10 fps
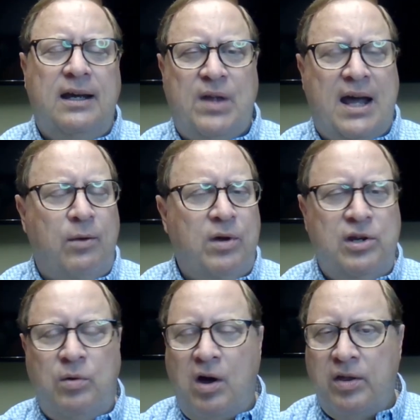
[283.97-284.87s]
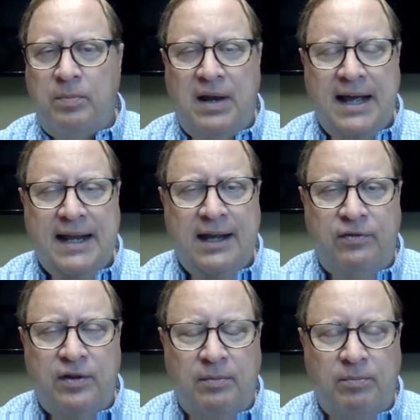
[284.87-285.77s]
I don't want to do all the planning
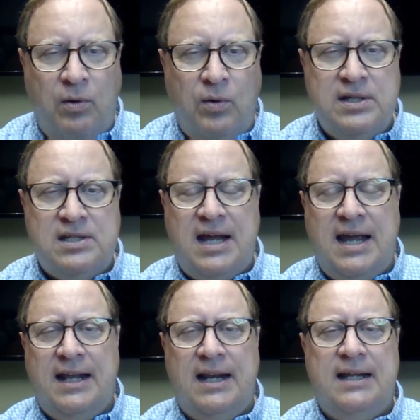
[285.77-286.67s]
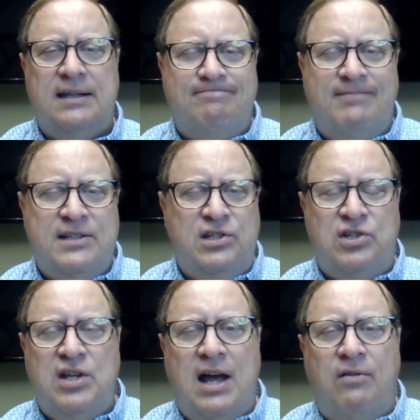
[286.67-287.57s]
for the employees to handle it. Let's
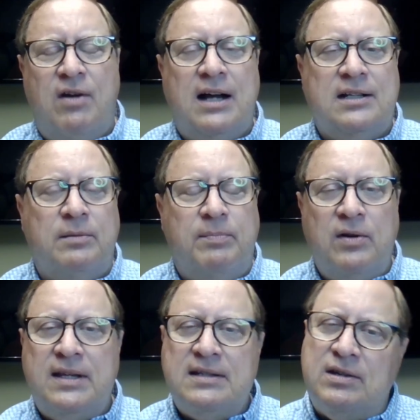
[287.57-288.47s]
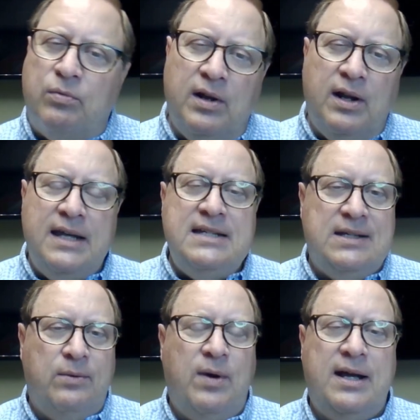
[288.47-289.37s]
just not rock the boat. That's a real
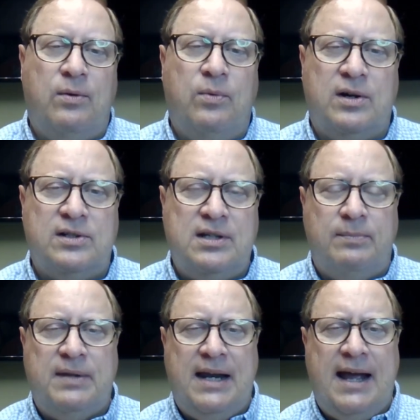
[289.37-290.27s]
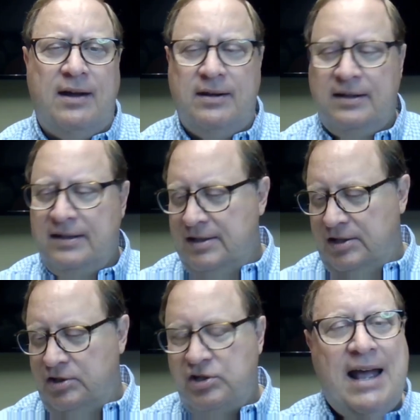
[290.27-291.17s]
easy way to work something out.
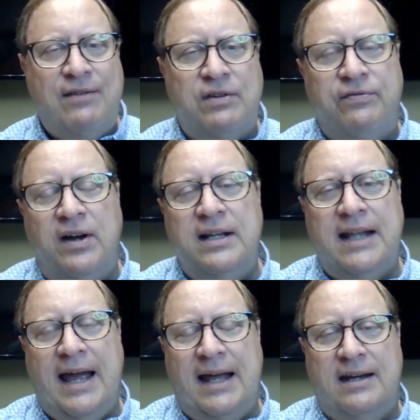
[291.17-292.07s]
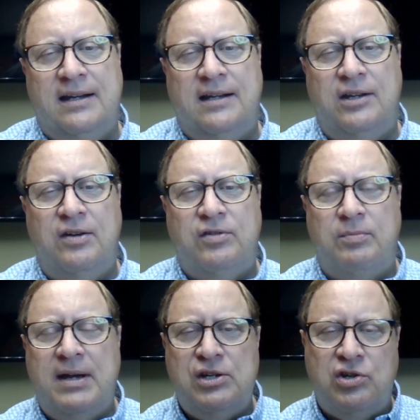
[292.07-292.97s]
You just have to fund that. You have to
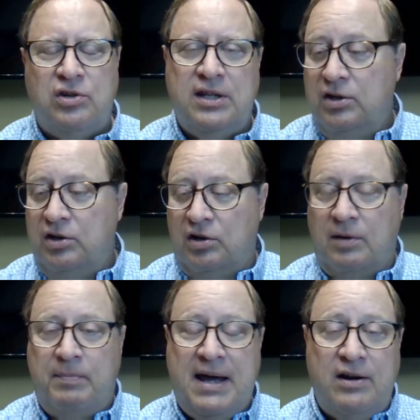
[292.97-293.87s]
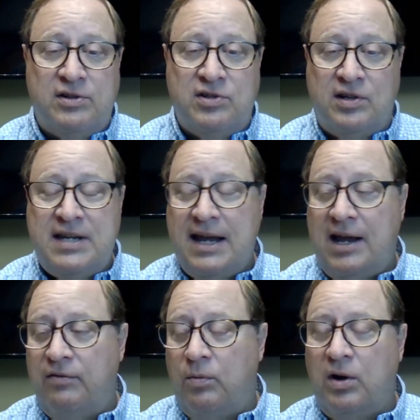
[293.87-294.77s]
make sure that your competitors going to take
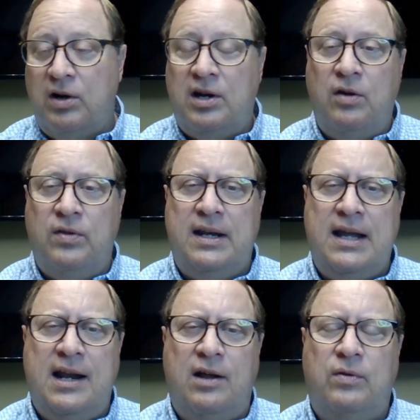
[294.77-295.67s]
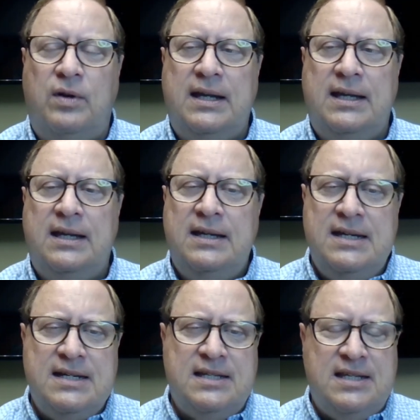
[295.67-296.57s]
over work, know that not only
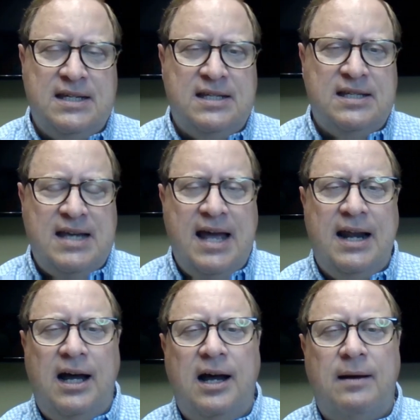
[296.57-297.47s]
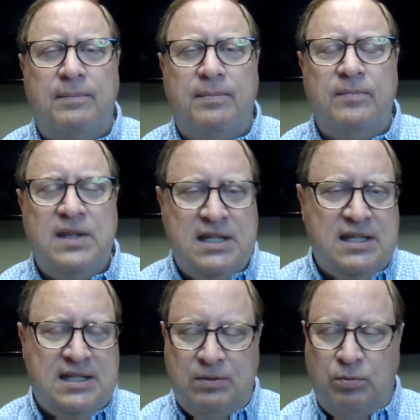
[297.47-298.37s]
is this set up,
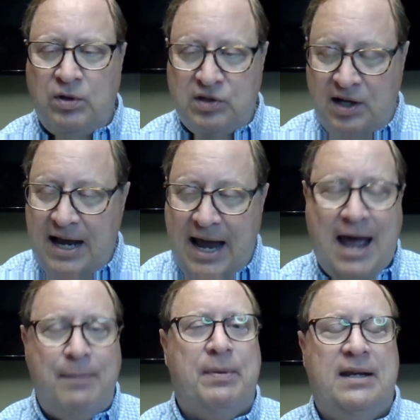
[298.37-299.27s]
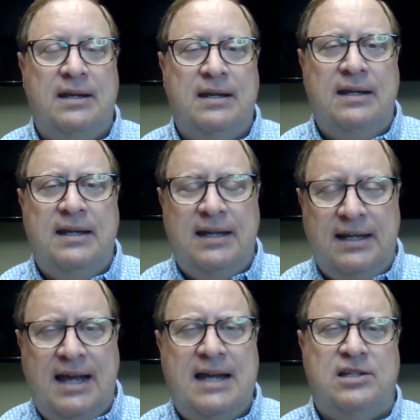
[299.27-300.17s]
this is what's going to happen in
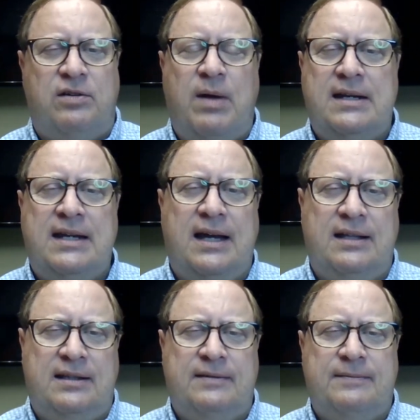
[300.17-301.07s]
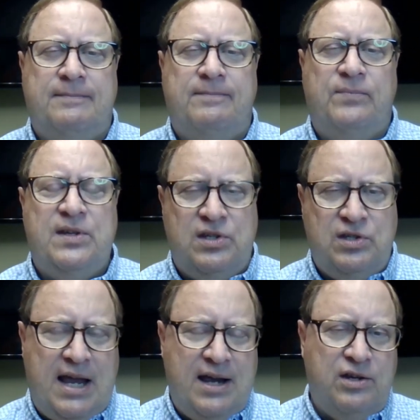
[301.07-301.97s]
case of my death. This
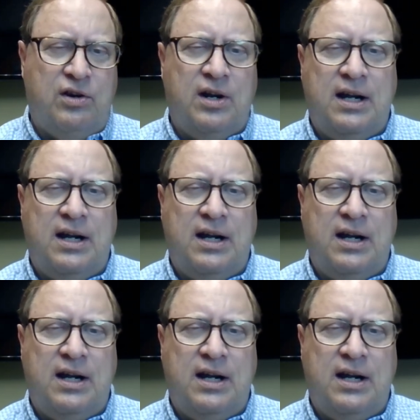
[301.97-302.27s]
is how you're going to